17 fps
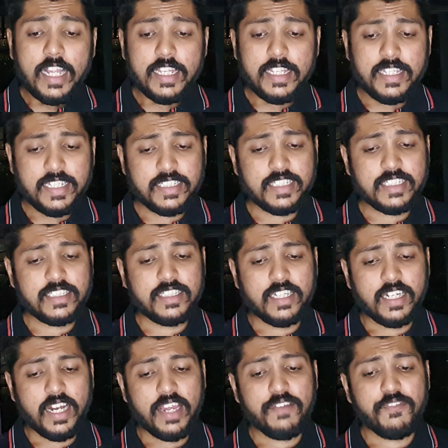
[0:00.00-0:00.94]
This is
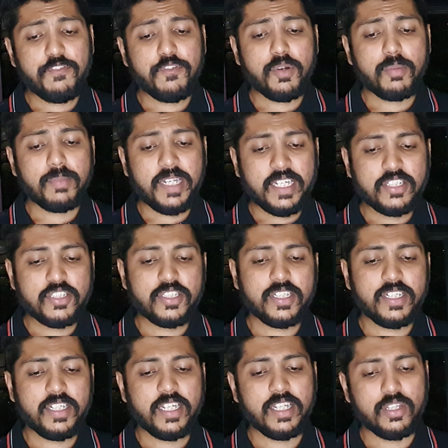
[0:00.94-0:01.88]
derived from
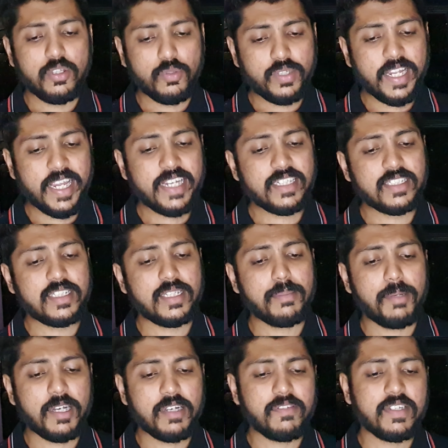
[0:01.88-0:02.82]
ancient Hindu text, the
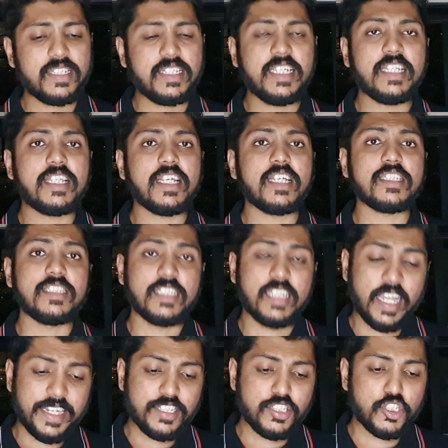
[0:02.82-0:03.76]
Bhagavad Gita's
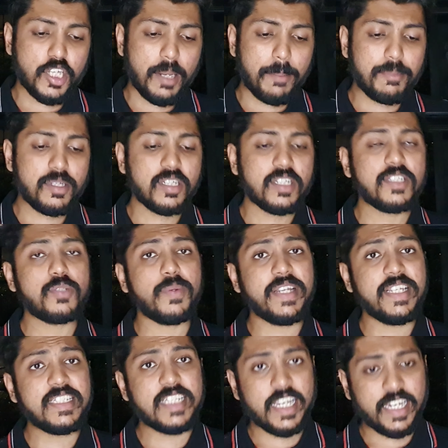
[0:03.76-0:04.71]
9th chapter,
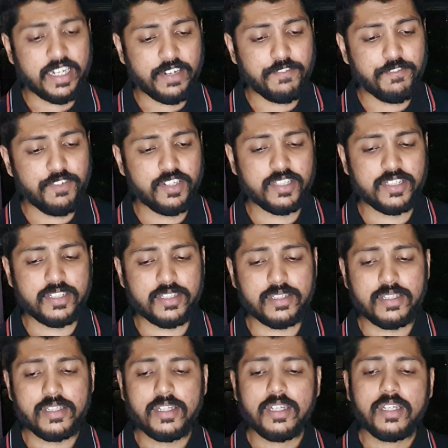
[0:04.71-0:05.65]
22nd verse.
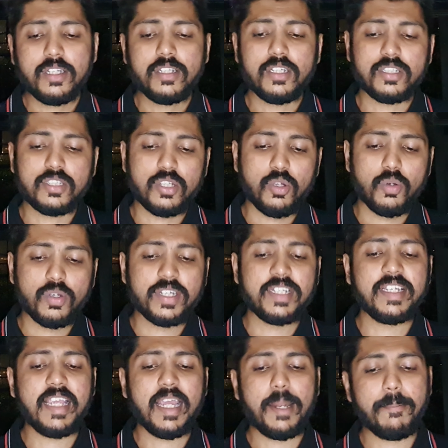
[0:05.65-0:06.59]
The
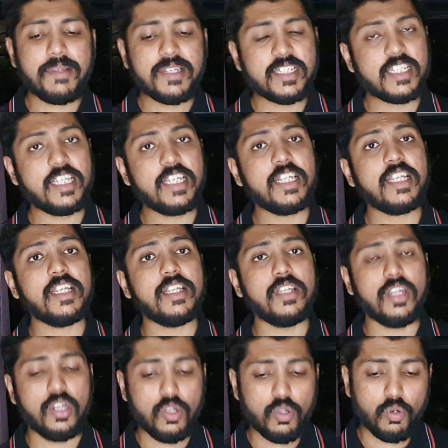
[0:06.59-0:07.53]
slogan can be seen in
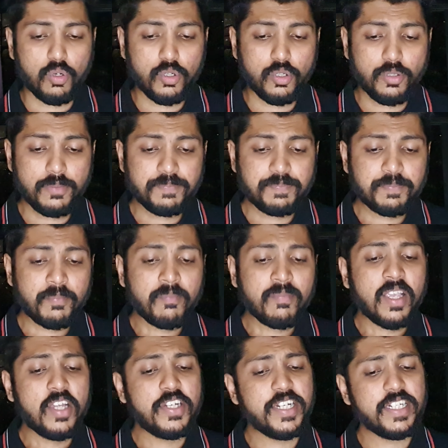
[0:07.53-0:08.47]
the logo,
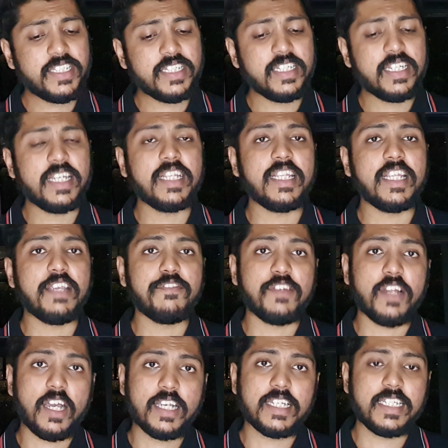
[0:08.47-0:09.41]
written in
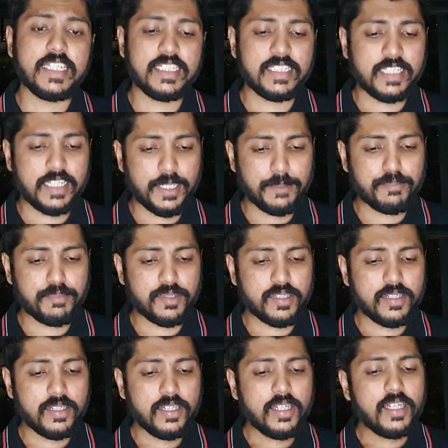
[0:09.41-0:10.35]
Devanagari script.
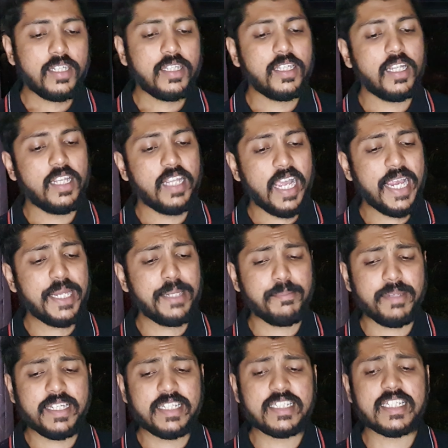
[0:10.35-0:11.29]
The line
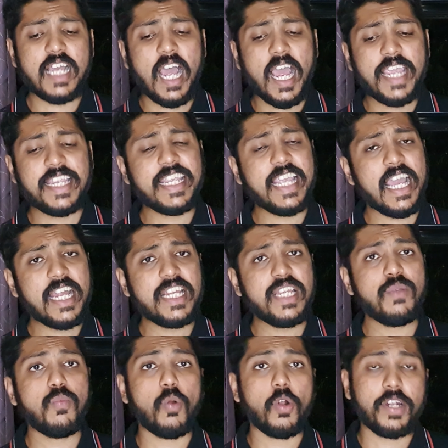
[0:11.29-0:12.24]
means, I
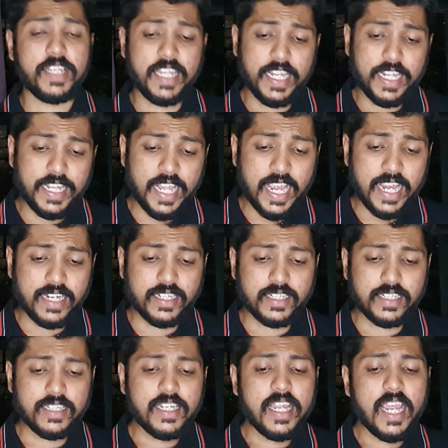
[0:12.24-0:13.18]
carry what they lack
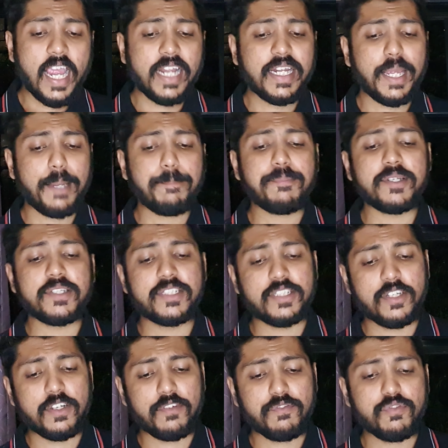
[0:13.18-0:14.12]
and I
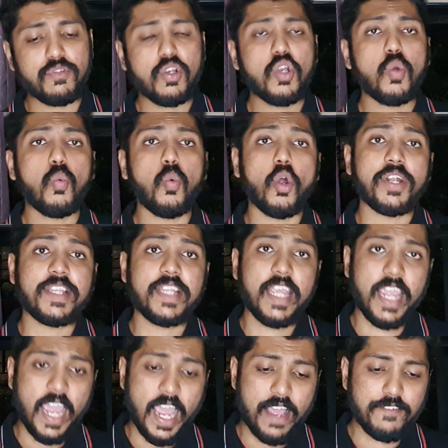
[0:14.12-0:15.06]
preserve what they
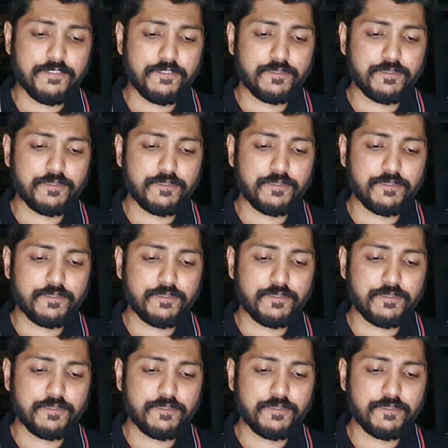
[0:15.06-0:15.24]
have.